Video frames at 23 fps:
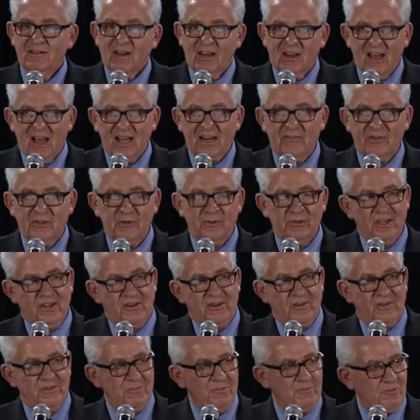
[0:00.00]
A lot of you that
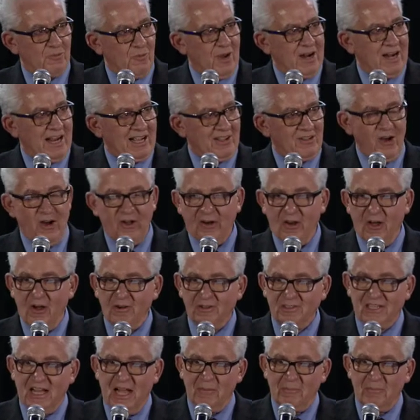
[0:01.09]
are what I call
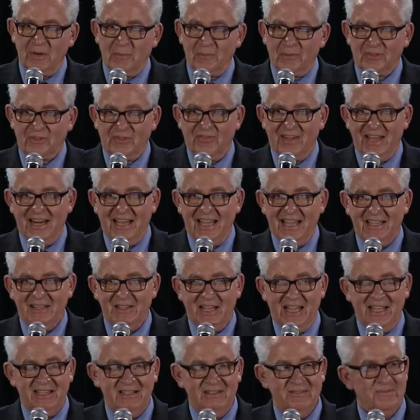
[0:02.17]
longtime members of
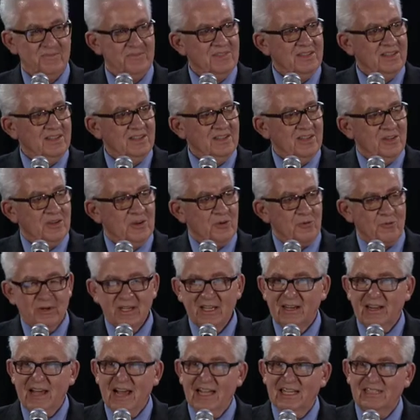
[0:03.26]
NAA
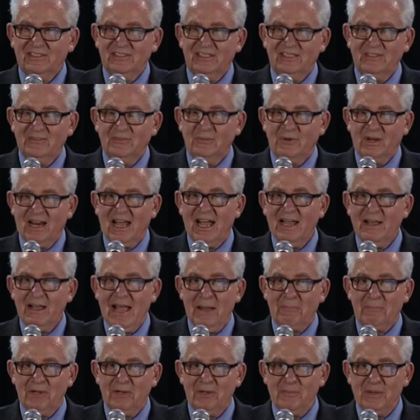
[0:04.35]
realize that when I
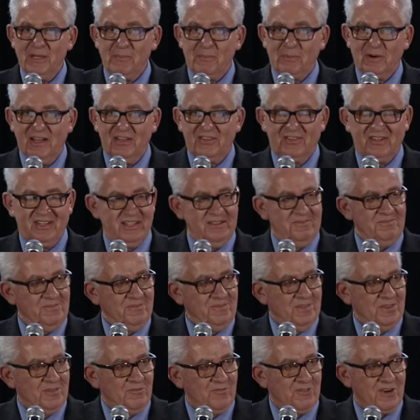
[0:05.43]
happened to be president,
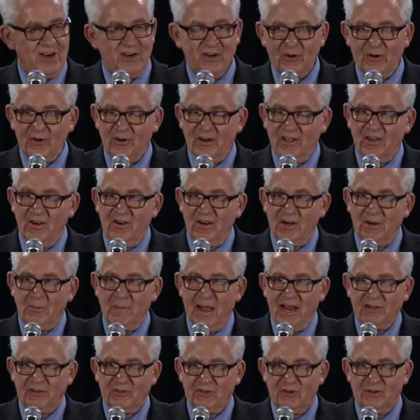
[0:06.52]
very early on in
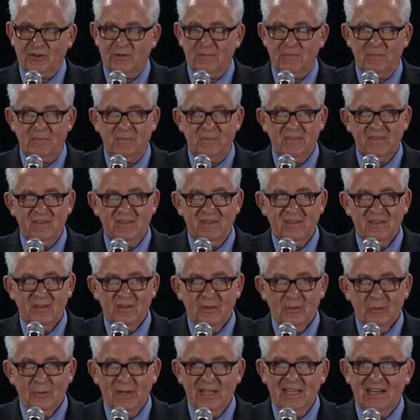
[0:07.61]
my term,
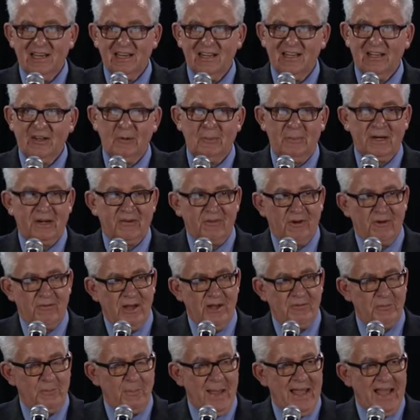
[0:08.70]
we had a little bit of a
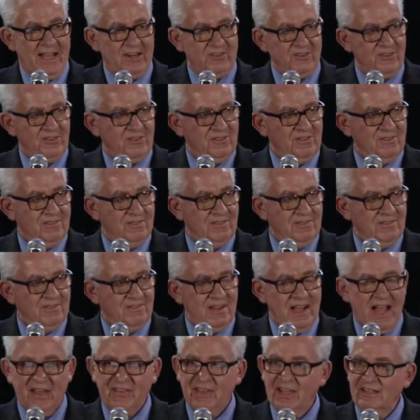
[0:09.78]
rough patch.
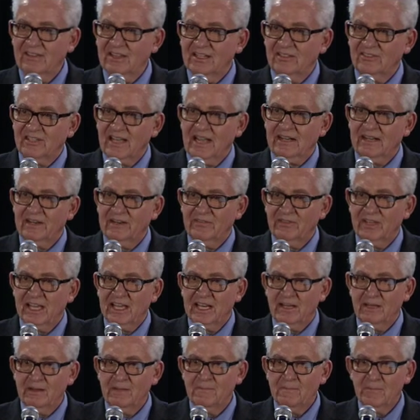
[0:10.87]
I think the executive
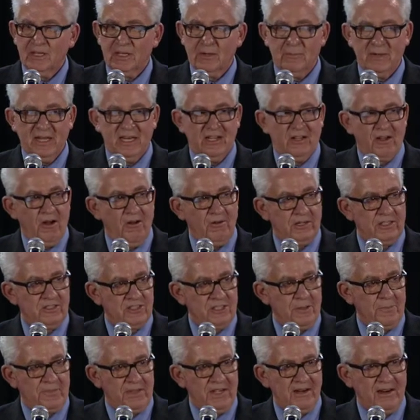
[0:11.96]
committee called it
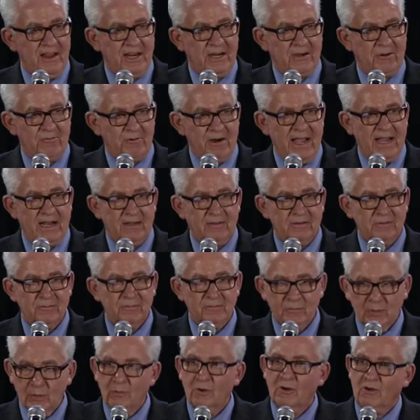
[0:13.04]
something like a wreck,
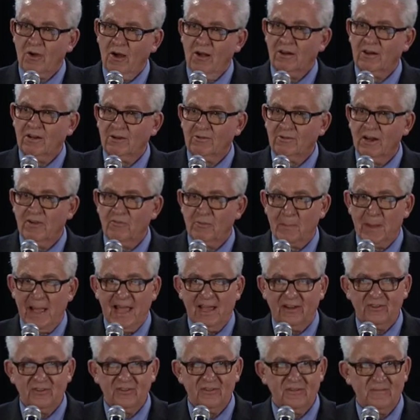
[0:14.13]
but we'll call it a rough
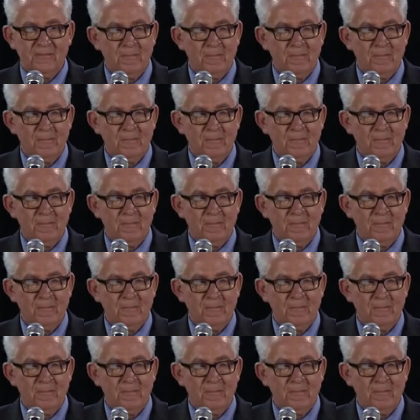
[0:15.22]
patch.